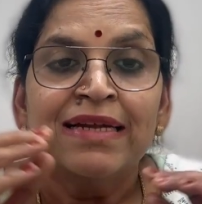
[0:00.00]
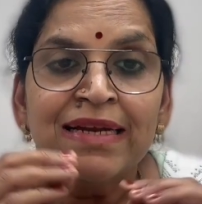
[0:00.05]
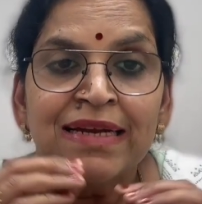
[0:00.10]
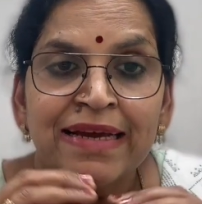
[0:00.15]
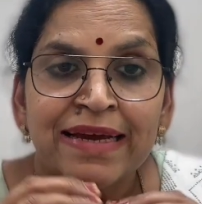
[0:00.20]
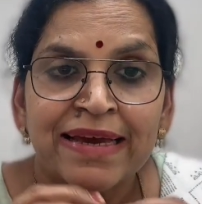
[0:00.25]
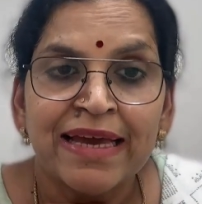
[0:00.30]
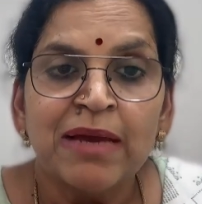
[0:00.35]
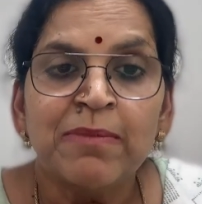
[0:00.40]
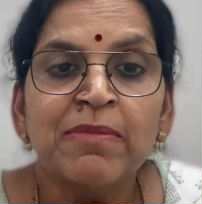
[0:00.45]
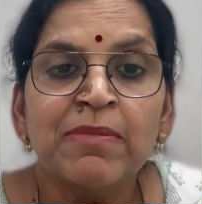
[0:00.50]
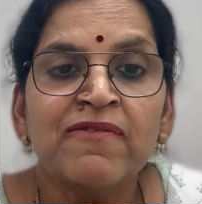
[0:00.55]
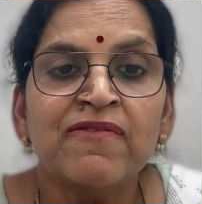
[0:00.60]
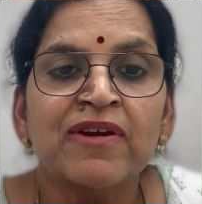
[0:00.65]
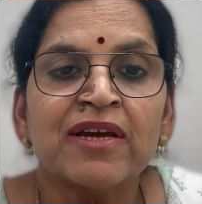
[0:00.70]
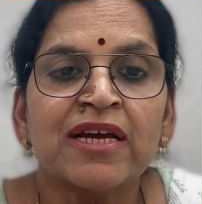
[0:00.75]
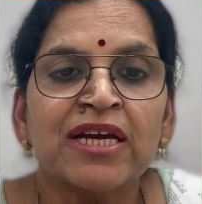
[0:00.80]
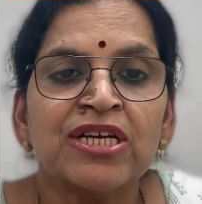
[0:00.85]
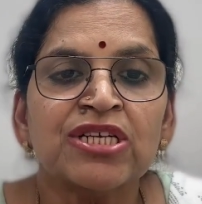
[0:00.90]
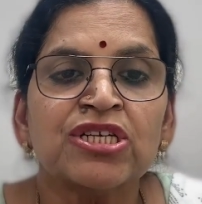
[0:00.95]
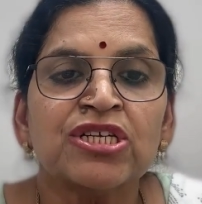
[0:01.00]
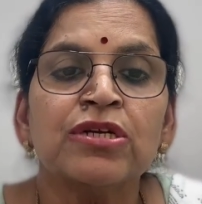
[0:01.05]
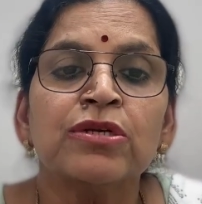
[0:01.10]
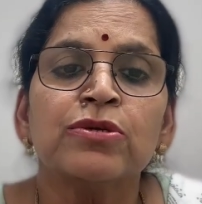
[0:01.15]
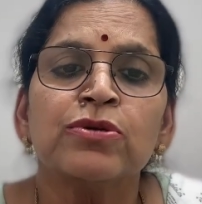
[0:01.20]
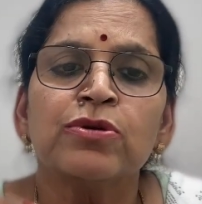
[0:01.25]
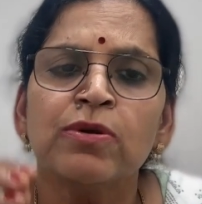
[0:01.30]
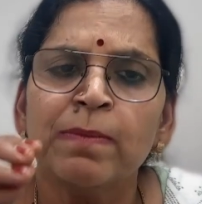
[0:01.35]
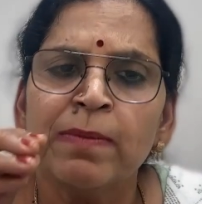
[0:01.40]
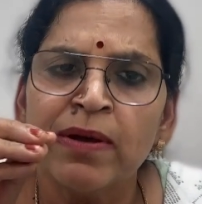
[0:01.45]

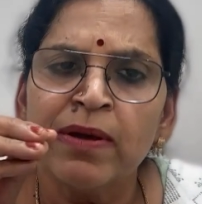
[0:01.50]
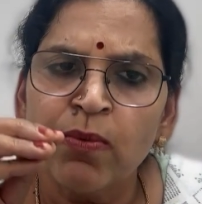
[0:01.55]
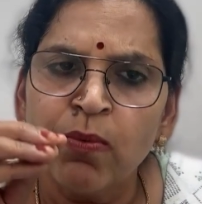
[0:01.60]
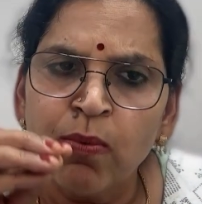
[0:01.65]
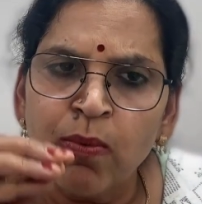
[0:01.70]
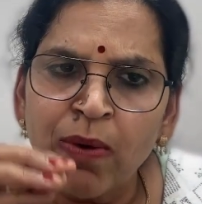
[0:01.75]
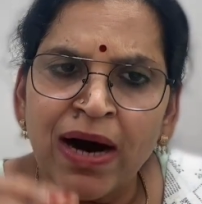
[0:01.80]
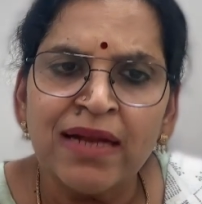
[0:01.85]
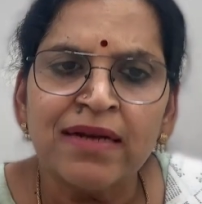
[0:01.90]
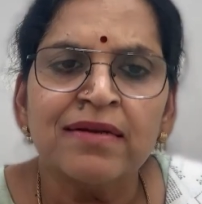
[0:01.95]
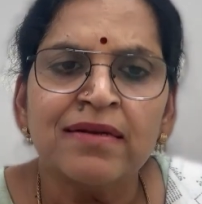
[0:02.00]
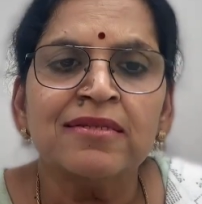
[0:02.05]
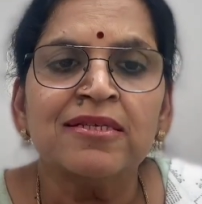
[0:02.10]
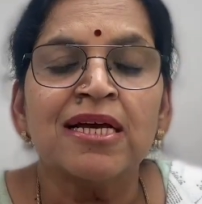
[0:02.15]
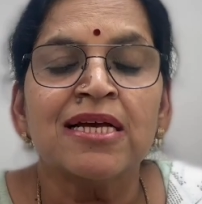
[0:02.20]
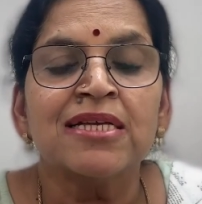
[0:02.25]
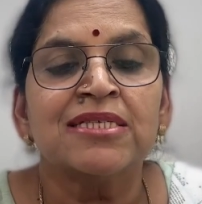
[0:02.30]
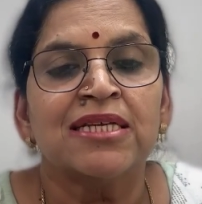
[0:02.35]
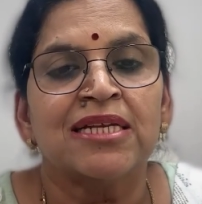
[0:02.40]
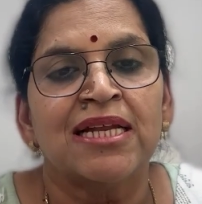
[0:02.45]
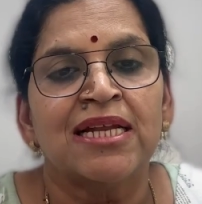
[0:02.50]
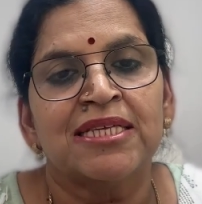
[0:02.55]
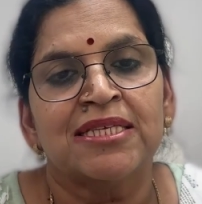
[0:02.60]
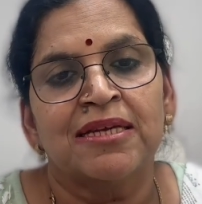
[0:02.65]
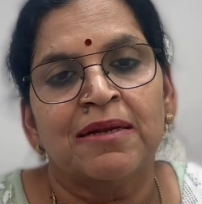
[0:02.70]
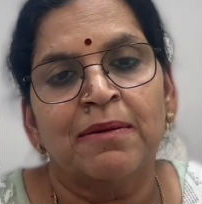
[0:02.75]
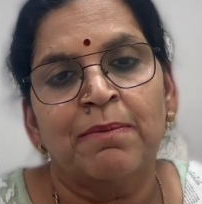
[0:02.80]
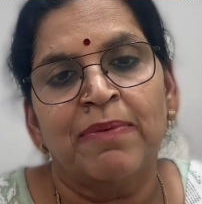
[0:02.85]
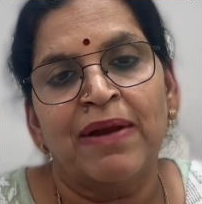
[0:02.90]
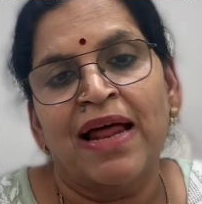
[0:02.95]
Gamification should be one such
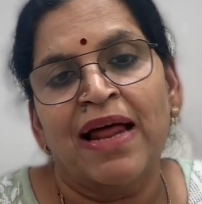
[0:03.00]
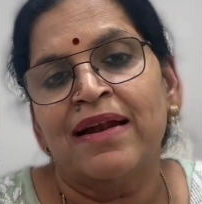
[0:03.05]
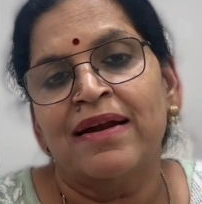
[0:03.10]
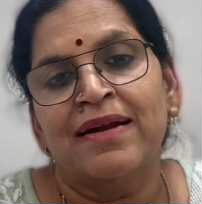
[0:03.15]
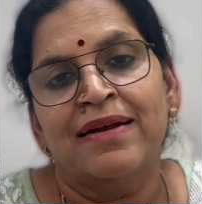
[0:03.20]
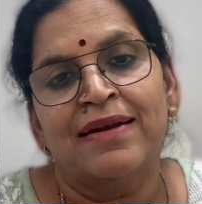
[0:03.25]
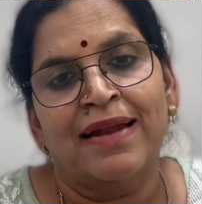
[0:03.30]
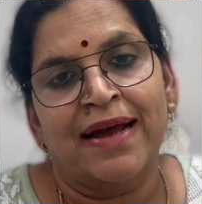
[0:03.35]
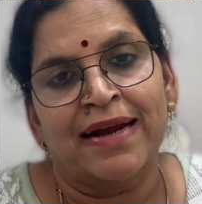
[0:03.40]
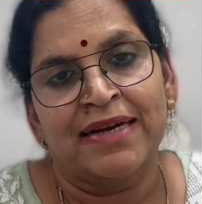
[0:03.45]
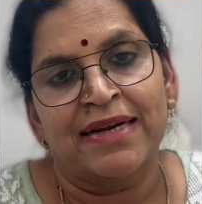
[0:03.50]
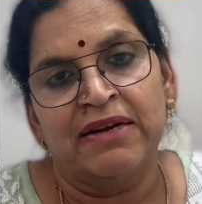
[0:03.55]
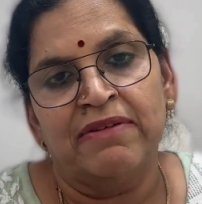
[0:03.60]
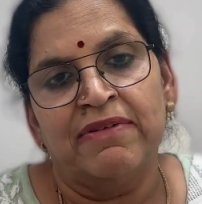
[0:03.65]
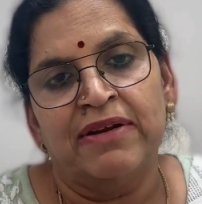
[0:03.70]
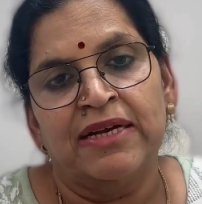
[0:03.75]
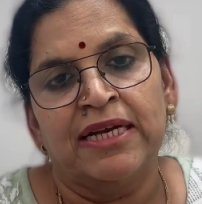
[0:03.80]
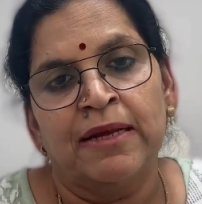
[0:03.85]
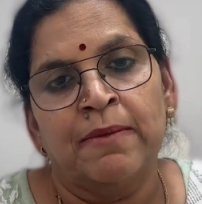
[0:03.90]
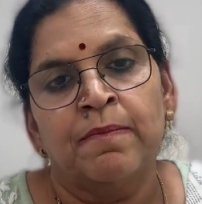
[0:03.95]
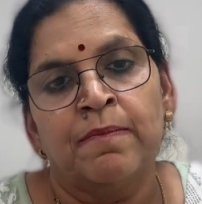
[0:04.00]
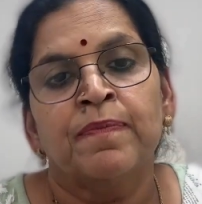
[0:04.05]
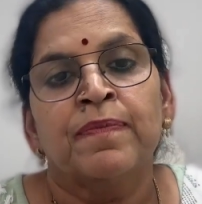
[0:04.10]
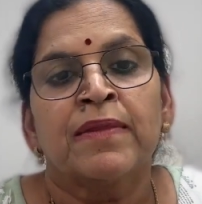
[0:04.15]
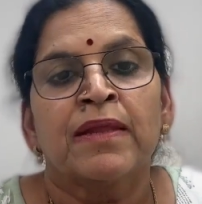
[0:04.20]
lesson plan and activity.